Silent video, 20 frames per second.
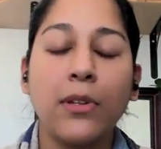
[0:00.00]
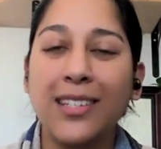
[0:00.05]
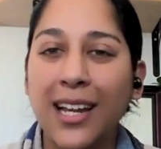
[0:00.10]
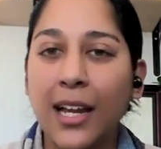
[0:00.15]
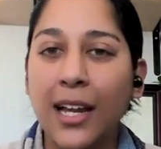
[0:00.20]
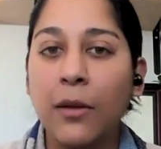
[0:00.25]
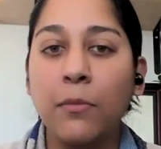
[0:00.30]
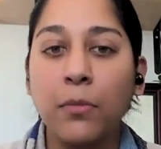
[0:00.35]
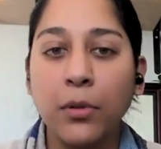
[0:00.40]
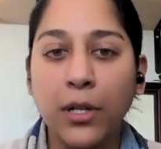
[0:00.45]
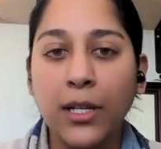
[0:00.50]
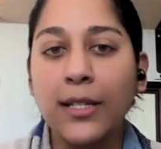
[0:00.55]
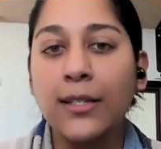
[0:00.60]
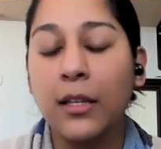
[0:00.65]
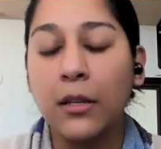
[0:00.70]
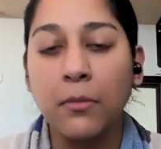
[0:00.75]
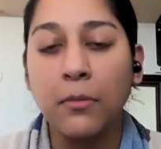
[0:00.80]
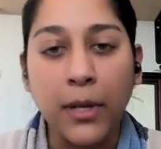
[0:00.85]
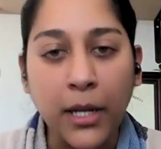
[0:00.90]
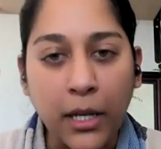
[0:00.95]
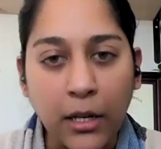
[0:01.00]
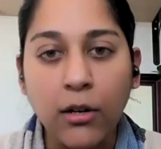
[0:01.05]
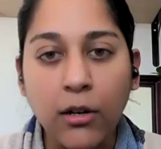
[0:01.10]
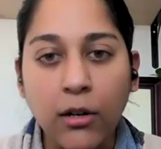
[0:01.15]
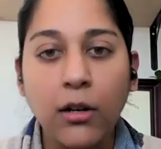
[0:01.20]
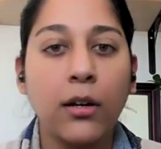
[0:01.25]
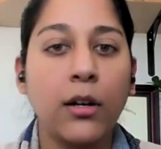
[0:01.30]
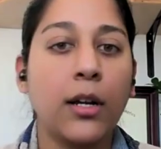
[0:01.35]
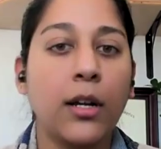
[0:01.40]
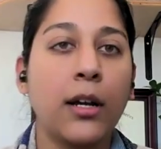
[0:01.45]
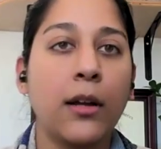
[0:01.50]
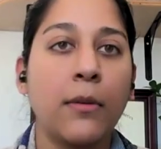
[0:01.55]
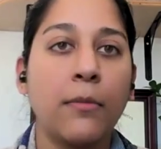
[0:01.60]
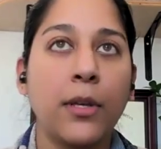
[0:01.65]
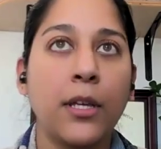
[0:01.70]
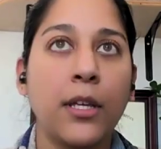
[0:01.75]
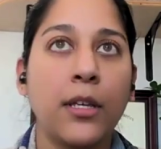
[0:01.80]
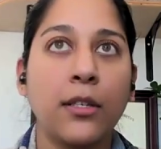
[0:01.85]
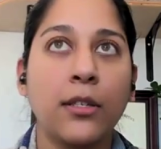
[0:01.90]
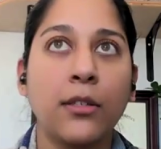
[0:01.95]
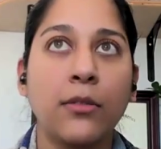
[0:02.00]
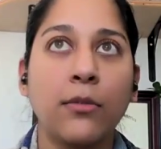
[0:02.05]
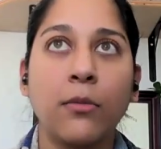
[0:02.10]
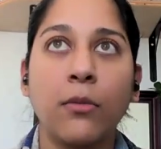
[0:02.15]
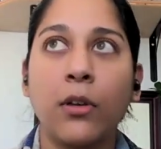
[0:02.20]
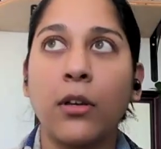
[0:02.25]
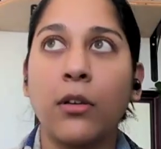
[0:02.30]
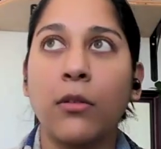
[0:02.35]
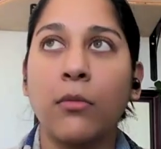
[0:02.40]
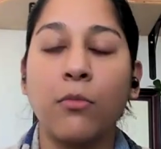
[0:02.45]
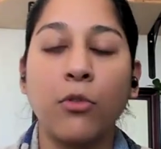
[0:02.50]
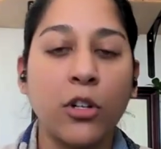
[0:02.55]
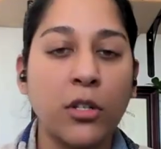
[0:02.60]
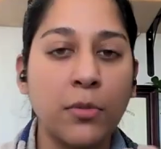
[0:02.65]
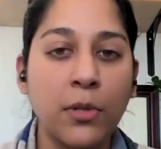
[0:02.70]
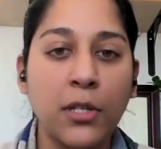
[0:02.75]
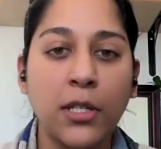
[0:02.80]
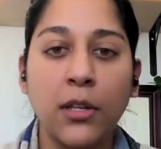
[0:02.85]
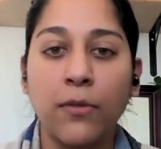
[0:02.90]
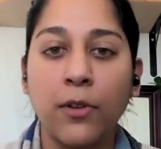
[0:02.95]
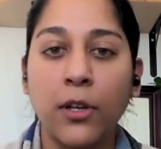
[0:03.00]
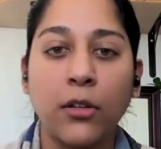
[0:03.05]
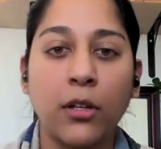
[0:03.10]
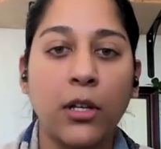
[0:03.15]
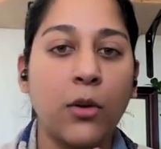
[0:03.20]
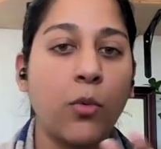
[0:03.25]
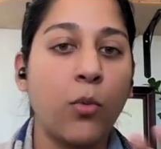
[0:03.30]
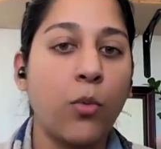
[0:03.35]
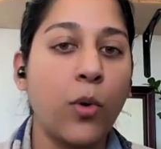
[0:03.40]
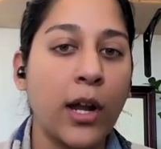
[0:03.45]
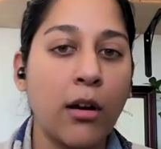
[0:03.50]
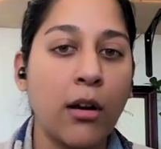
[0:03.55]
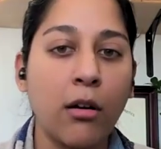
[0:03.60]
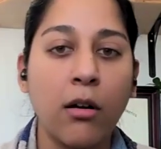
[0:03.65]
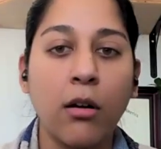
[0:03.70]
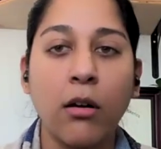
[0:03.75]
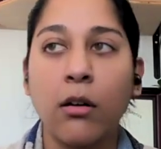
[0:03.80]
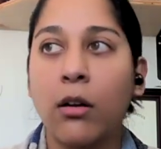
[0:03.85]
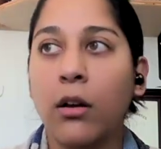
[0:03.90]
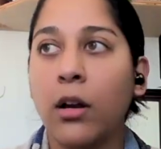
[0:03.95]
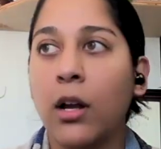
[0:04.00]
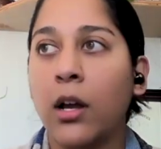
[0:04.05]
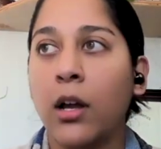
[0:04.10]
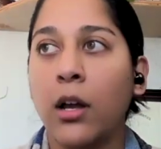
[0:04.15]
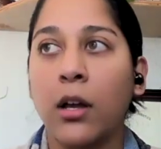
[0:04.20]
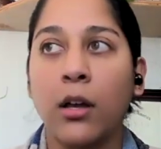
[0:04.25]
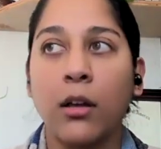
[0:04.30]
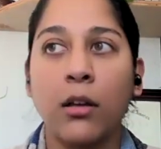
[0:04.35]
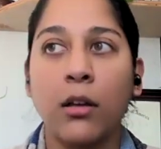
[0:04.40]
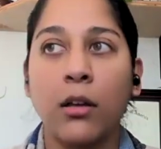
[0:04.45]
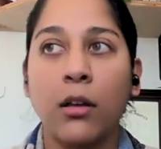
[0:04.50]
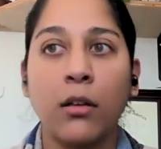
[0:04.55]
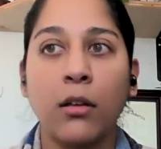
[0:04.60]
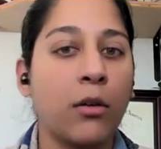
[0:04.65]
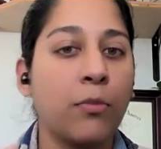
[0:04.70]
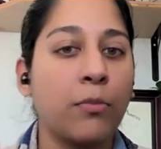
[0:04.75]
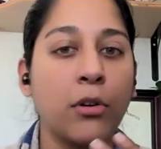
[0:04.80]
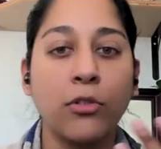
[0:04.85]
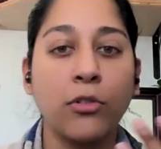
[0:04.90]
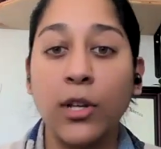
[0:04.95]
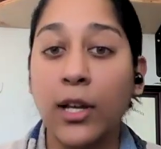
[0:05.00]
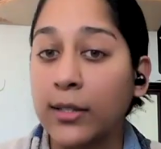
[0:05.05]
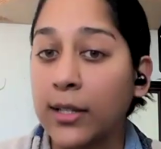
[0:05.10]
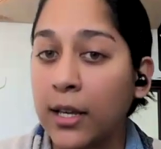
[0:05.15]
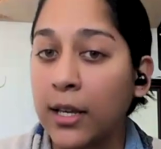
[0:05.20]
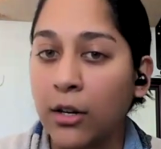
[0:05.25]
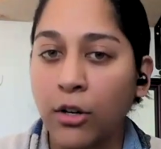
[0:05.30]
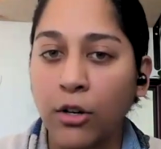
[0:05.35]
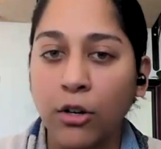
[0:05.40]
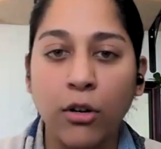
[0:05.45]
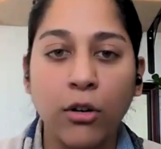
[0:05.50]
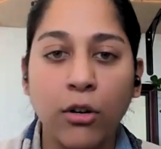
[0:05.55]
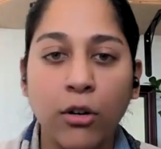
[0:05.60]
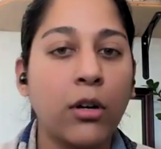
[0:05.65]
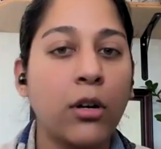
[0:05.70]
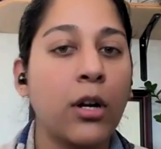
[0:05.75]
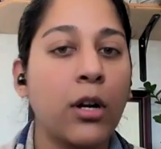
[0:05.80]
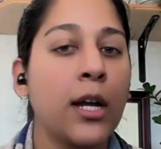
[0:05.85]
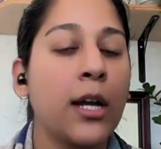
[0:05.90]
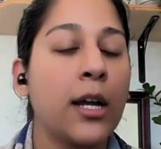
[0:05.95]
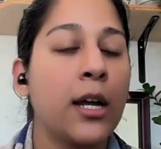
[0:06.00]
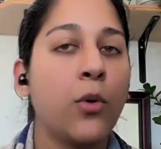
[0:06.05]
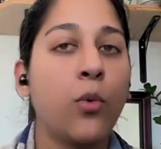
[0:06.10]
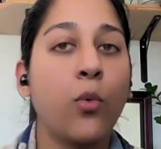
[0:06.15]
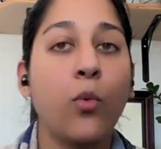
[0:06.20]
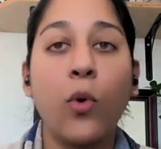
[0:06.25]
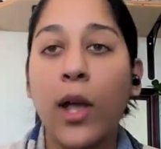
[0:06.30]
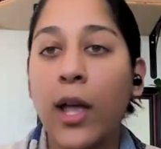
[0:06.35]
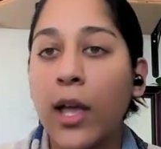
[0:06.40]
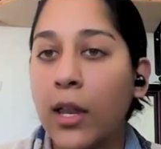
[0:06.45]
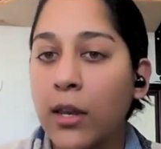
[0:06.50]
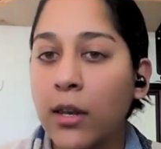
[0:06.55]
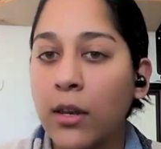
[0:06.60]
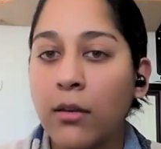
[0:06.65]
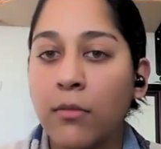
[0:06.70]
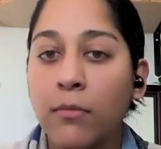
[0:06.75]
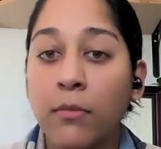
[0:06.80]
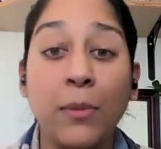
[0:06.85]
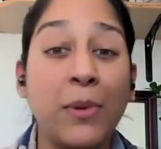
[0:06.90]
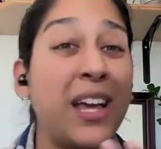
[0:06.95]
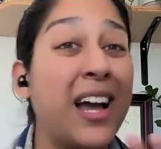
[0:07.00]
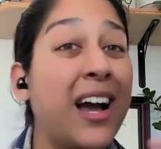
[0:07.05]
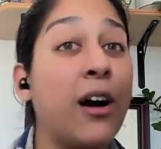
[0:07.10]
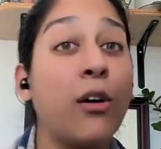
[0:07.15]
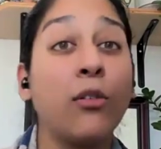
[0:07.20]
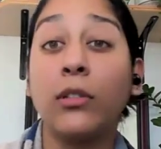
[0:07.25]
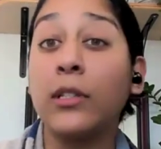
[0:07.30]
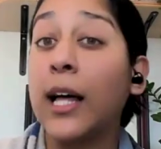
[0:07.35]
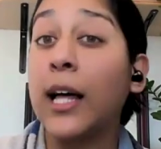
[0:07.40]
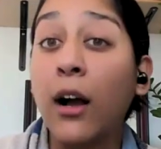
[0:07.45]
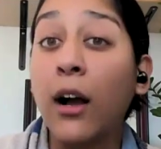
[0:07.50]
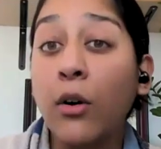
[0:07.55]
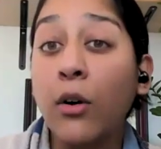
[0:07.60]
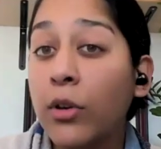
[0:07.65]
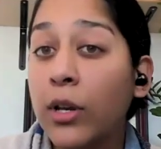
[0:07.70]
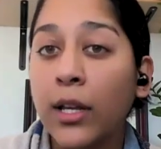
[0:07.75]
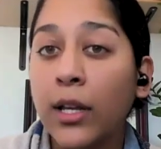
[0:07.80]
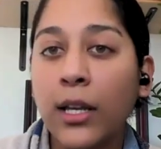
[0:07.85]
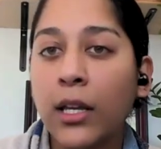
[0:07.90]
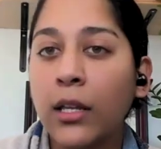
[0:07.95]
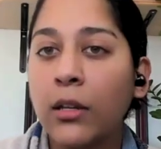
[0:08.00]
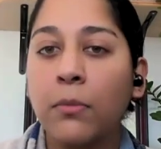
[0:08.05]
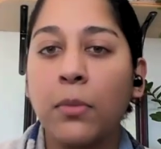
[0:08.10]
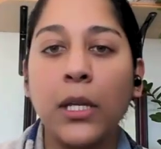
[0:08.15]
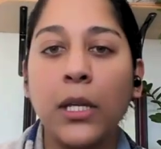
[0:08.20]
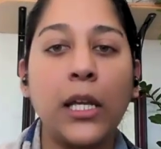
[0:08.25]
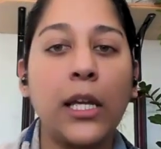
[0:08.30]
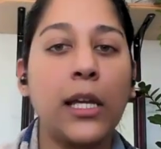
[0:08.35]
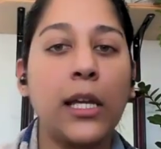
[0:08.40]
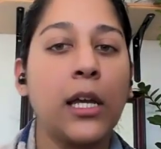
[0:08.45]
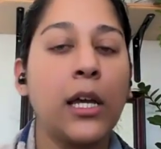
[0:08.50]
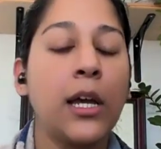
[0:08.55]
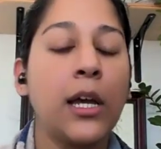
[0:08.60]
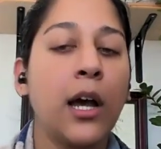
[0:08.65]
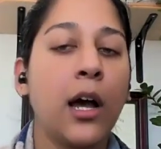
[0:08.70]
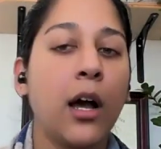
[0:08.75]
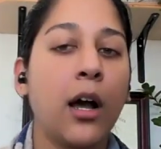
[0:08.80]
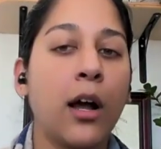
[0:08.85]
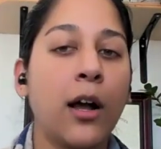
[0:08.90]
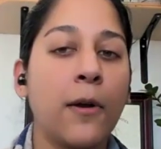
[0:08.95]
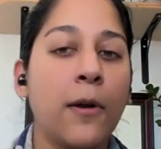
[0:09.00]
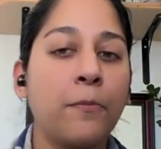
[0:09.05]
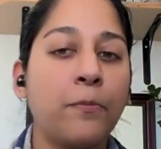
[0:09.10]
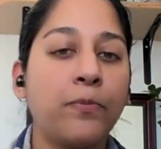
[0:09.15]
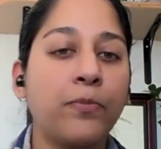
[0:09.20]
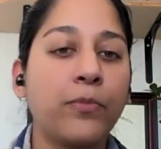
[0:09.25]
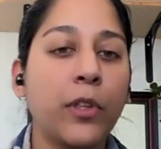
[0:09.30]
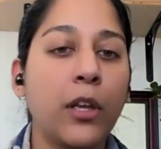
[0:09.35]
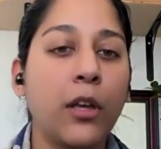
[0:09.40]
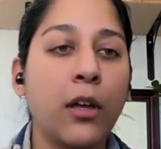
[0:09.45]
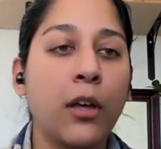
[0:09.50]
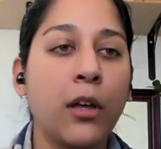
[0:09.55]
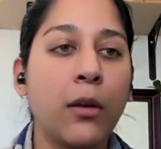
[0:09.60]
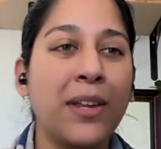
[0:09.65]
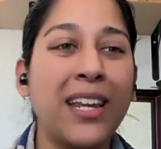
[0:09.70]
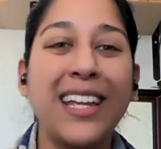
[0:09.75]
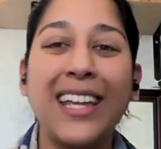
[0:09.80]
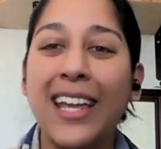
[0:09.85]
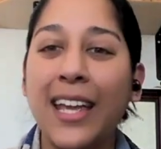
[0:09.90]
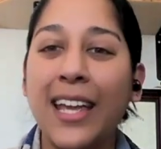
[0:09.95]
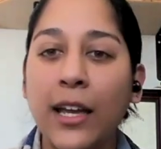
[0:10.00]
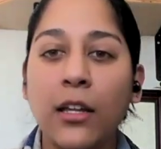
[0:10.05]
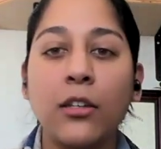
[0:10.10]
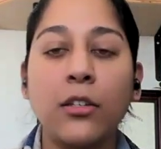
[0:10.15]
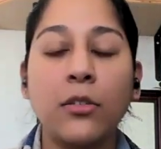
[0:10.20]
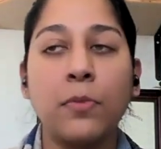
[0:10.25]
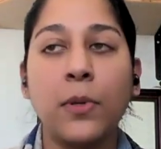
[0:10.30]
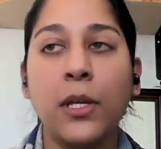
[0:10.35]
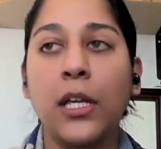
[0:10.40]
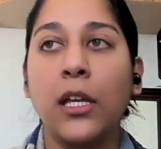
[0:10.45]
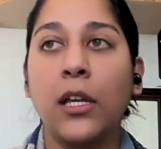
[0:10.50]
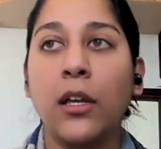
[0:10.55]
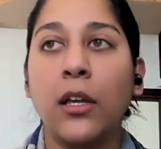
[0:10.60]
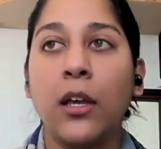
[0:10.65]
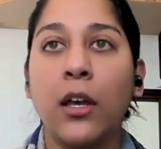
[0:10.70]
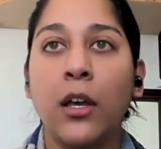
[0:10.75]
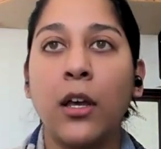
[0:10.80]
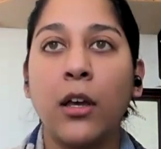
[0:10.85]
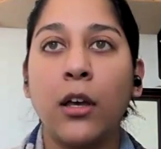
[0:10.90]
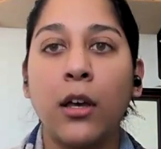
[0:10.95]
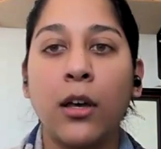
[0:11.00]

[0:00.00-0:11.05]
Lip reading: Time, place, and manner is more specifically where a protest can occur, when, maybe how loud it can be, but it can't be